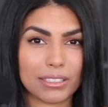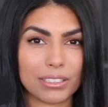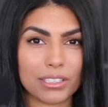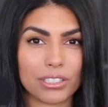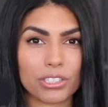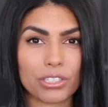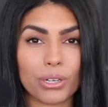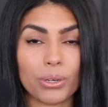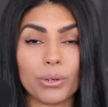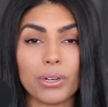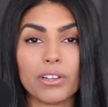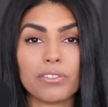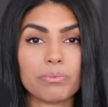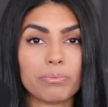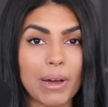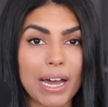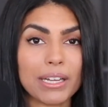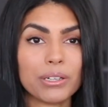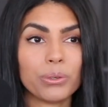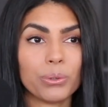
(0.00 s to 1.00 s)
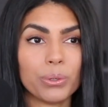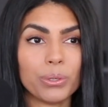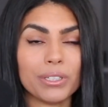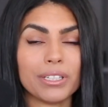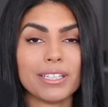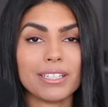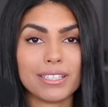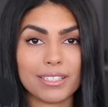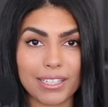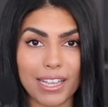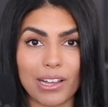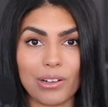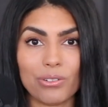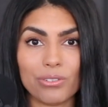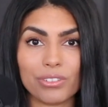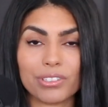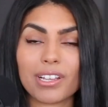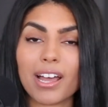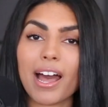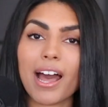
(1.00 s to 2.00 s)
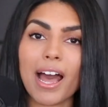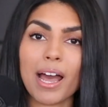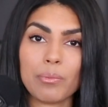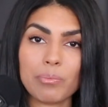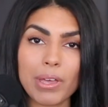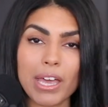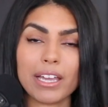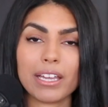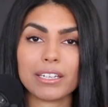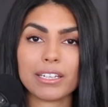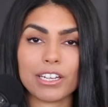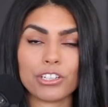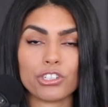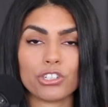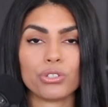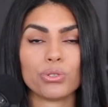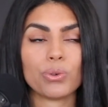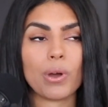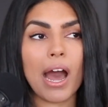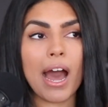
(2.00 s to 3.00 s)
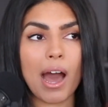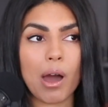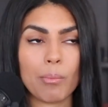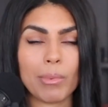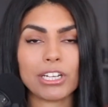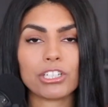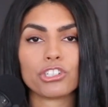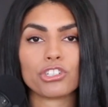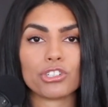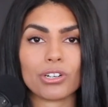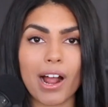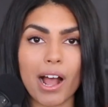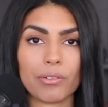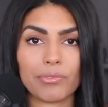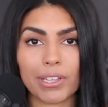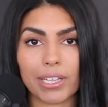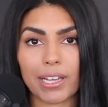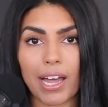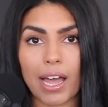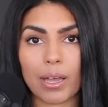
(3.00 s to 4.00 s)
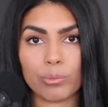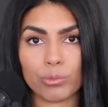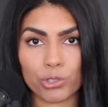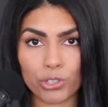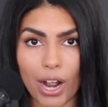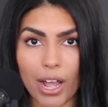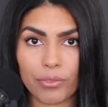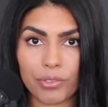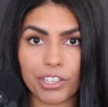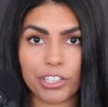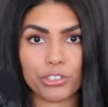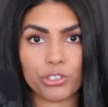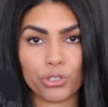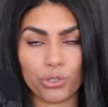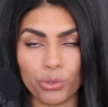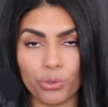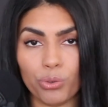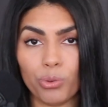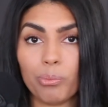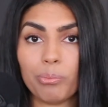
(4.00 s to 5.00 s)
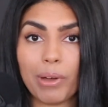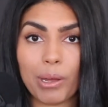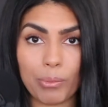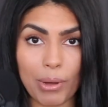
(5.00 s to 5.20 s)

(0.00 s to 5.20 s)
So if my goal is sales, I'm paying attention to how much traffic I'm driving to my